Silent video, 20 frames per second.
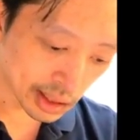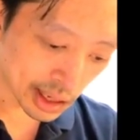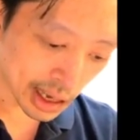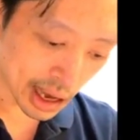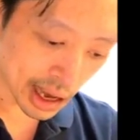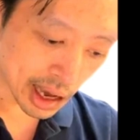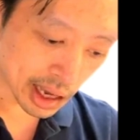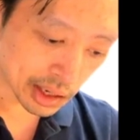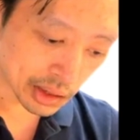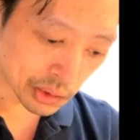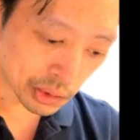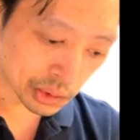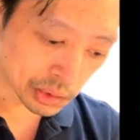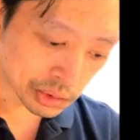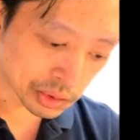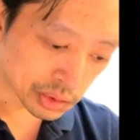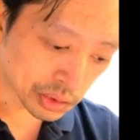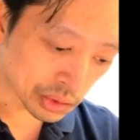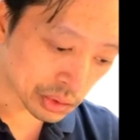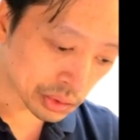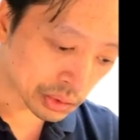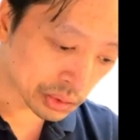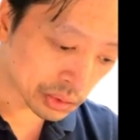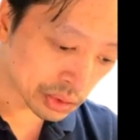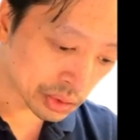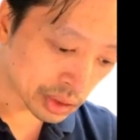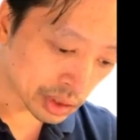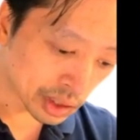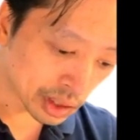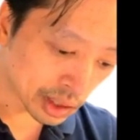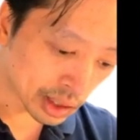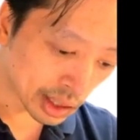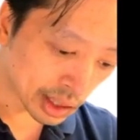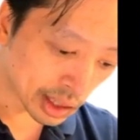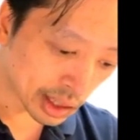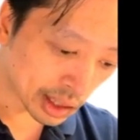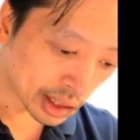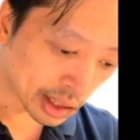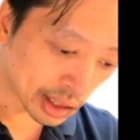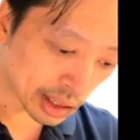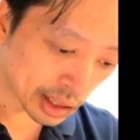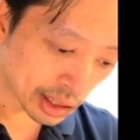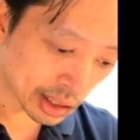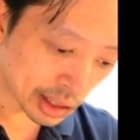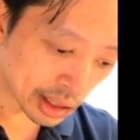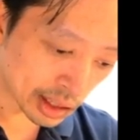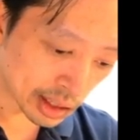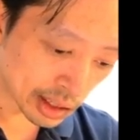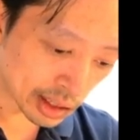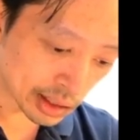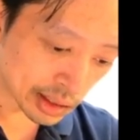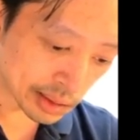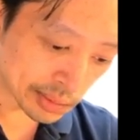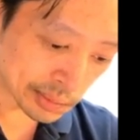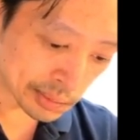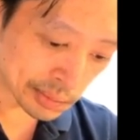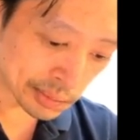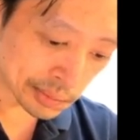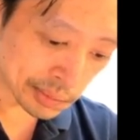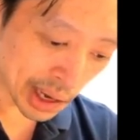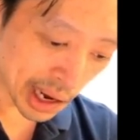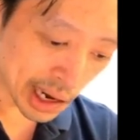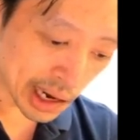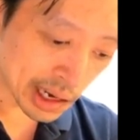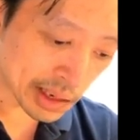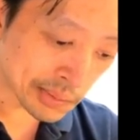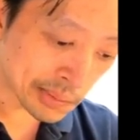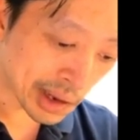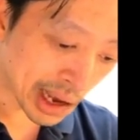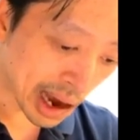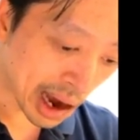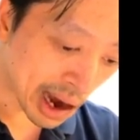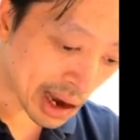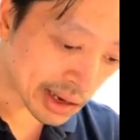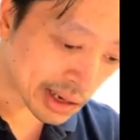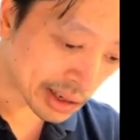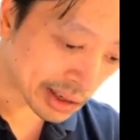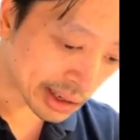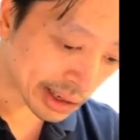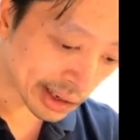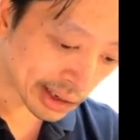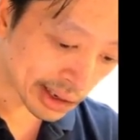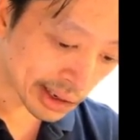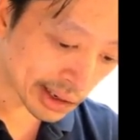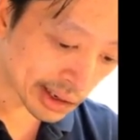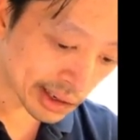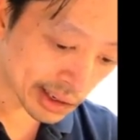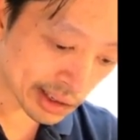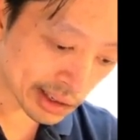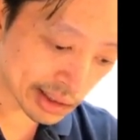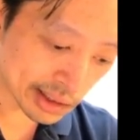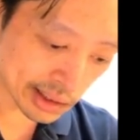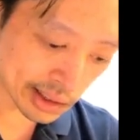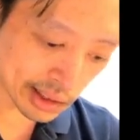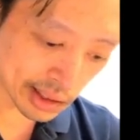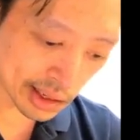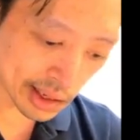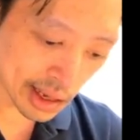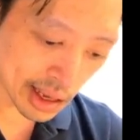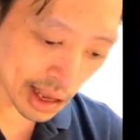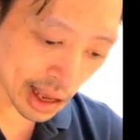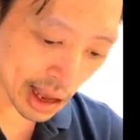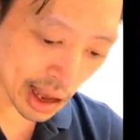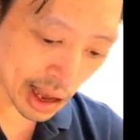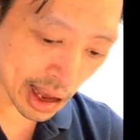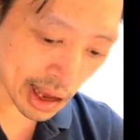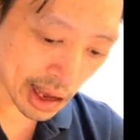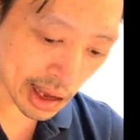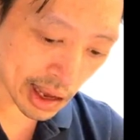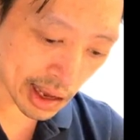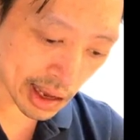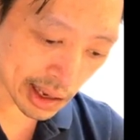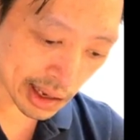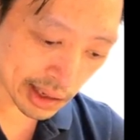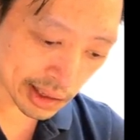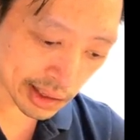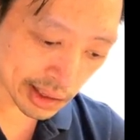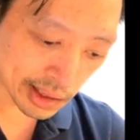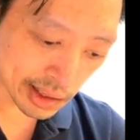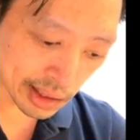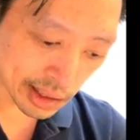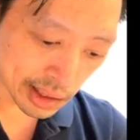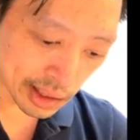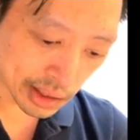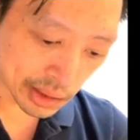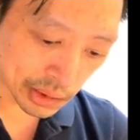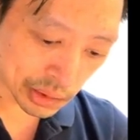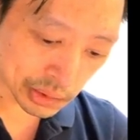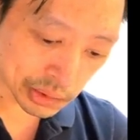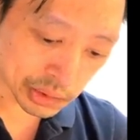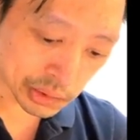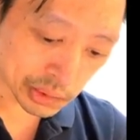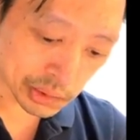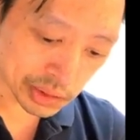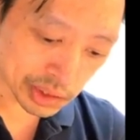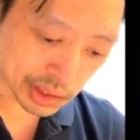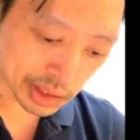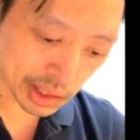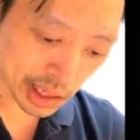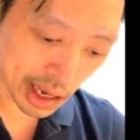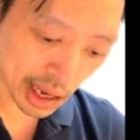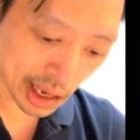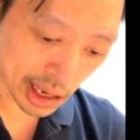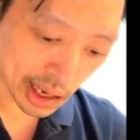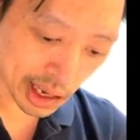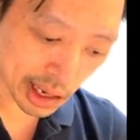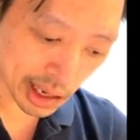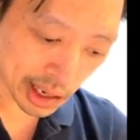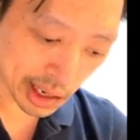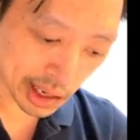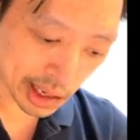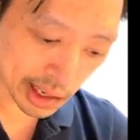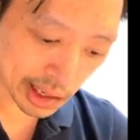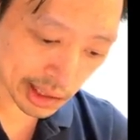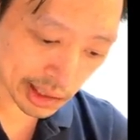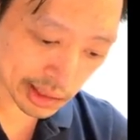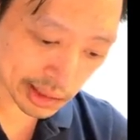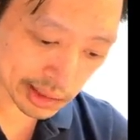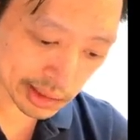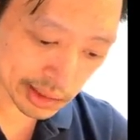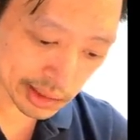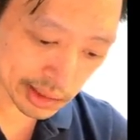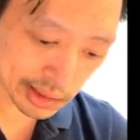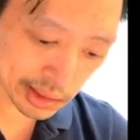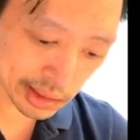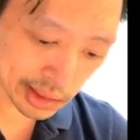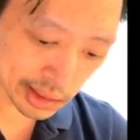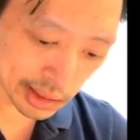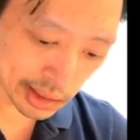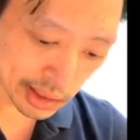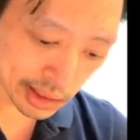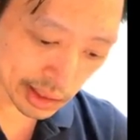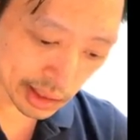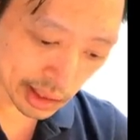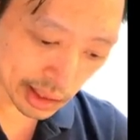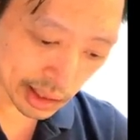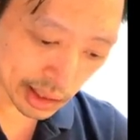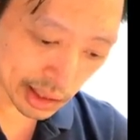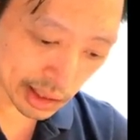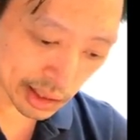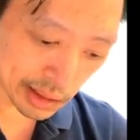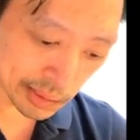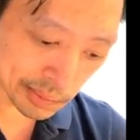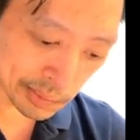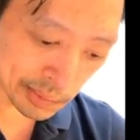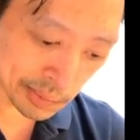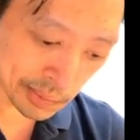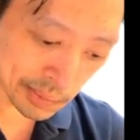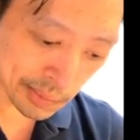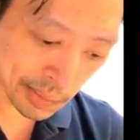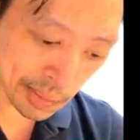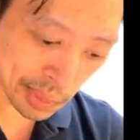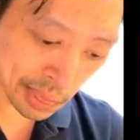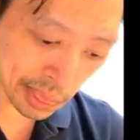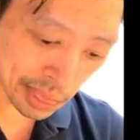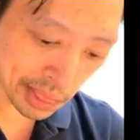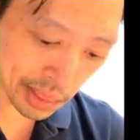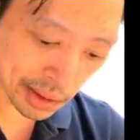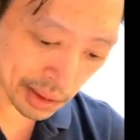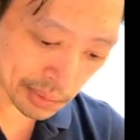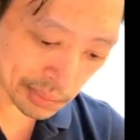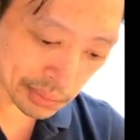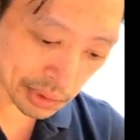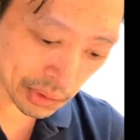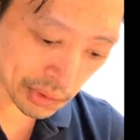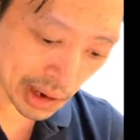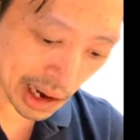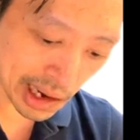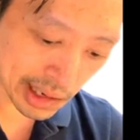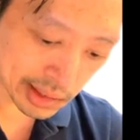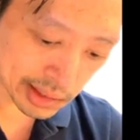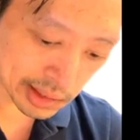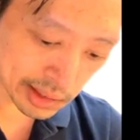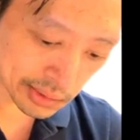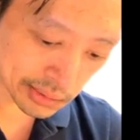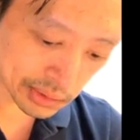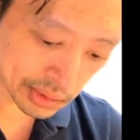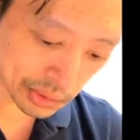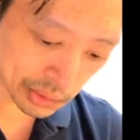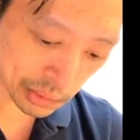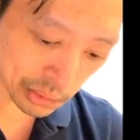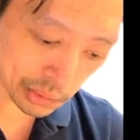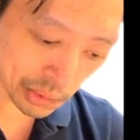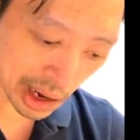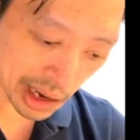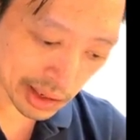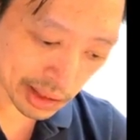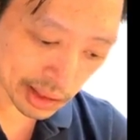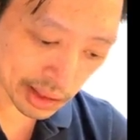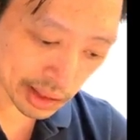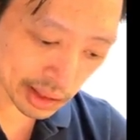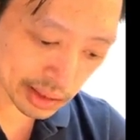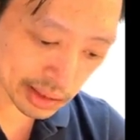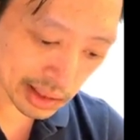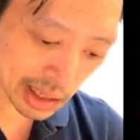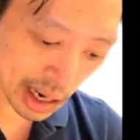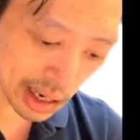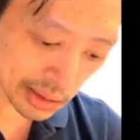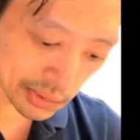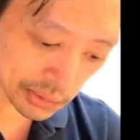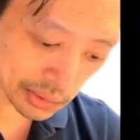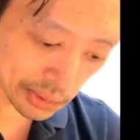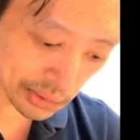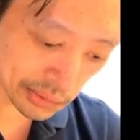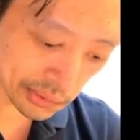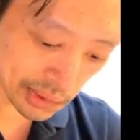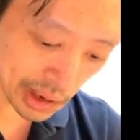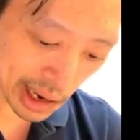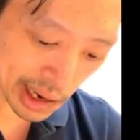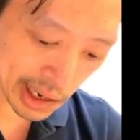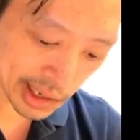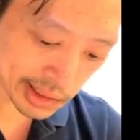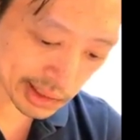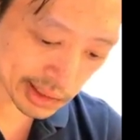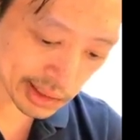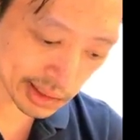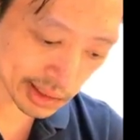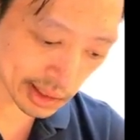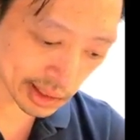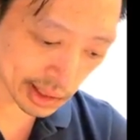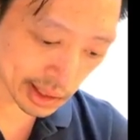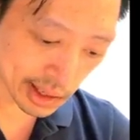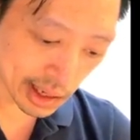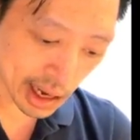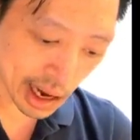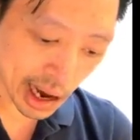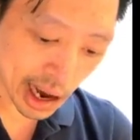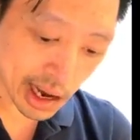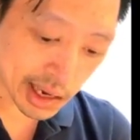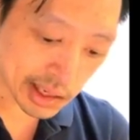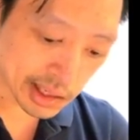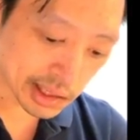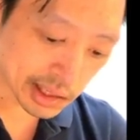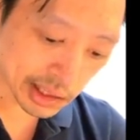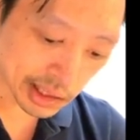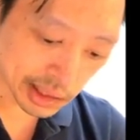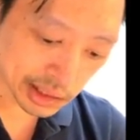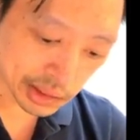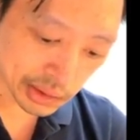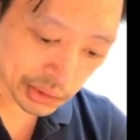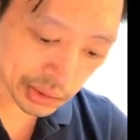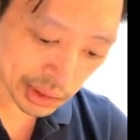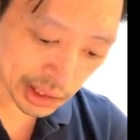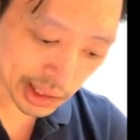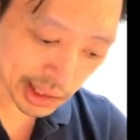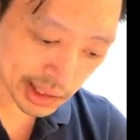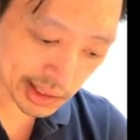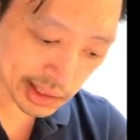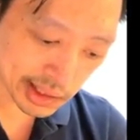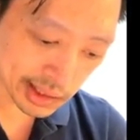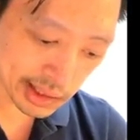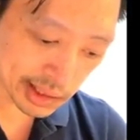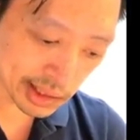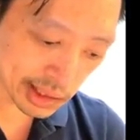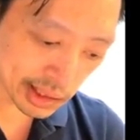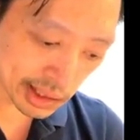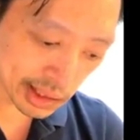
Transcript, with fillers: and also, um, pain behind her ear. And also she has, um, paralysis of the right side of her face and decrease